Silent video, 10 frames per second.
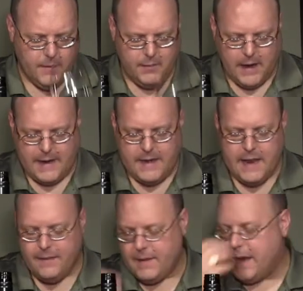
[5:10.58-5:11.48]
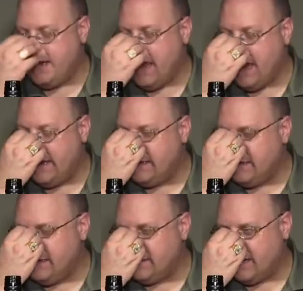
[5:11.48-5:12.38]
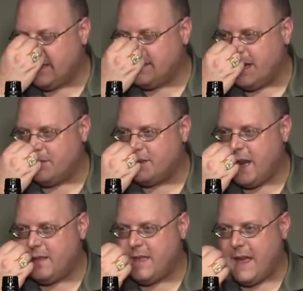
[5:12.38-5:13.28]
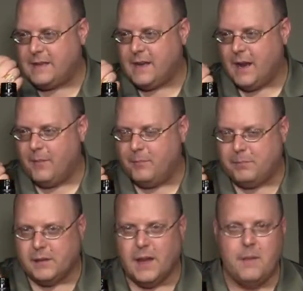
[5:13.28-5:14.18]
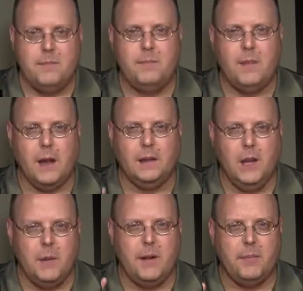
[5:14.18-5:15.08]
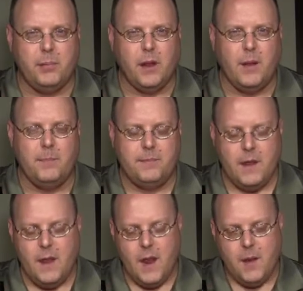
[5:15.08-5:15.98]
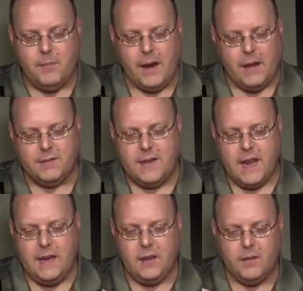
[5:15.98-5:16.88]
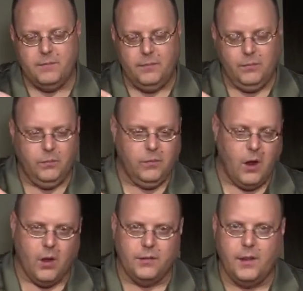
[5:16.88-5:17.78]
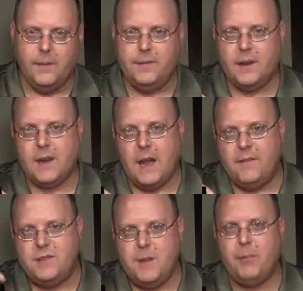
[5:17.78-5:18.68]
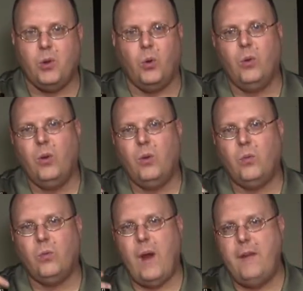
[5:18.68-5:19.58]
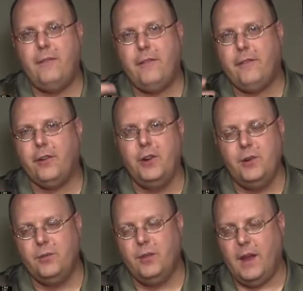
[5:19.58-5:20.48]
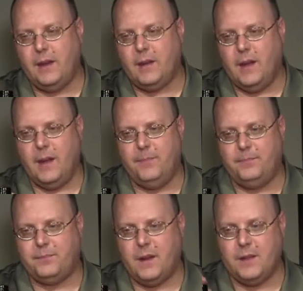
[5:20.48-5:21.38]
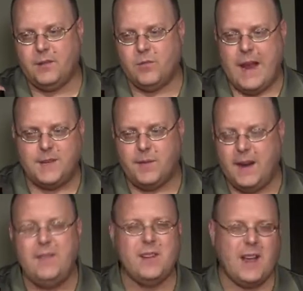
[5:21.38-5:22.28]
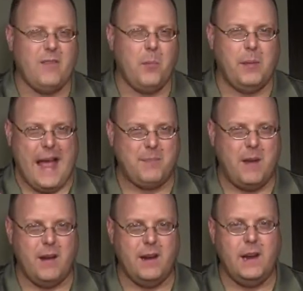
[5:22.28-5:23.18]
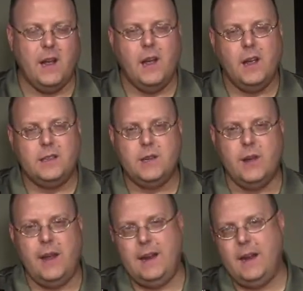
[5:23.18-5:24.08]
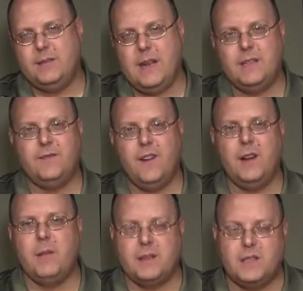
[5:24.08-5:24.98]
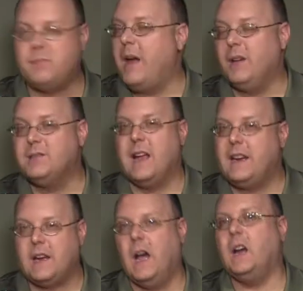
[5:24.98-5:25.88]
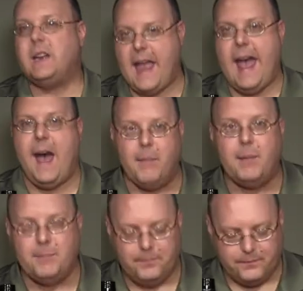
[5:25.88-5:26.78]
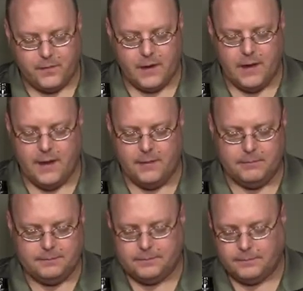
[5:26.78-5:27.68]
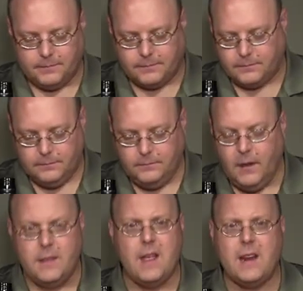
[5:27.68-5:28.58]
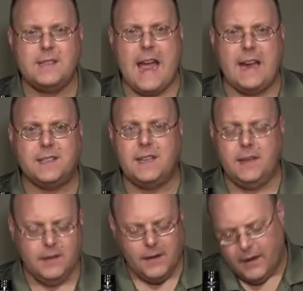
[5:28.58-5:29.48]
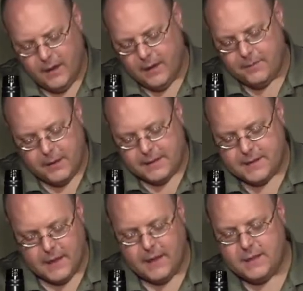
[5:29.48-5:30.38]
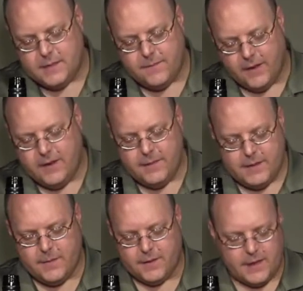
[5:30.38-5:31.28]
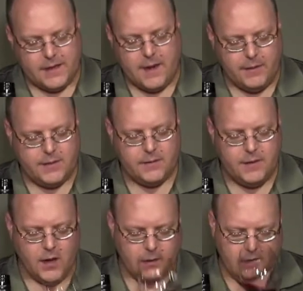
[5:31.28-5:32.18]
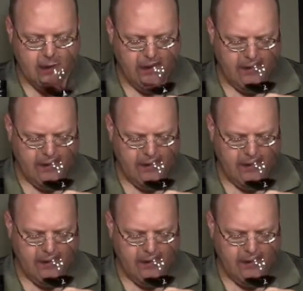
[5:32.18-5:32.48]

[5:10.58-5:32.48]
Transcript: But I get, I get, I like I said, I was getting that um, plum, a little bit of plum, but I was getting all the, the kind of typical red fruit, like um, like the raspberry, even kind of a blackberry to it. it it's, it's very much smells like a cab, um, not a taxi. But uh, it's very much smells like Cabernet Sauvignon.